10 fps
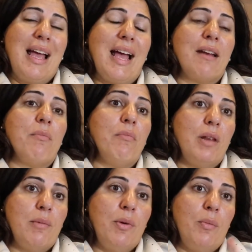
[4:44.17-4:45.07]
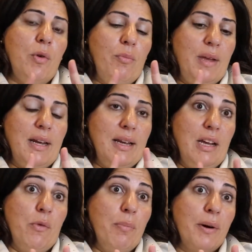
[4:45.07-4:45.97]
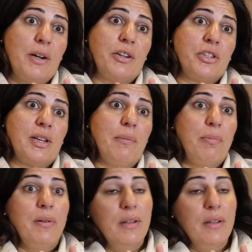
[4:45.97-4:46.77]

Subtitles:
At a minimum, will be an equal partnership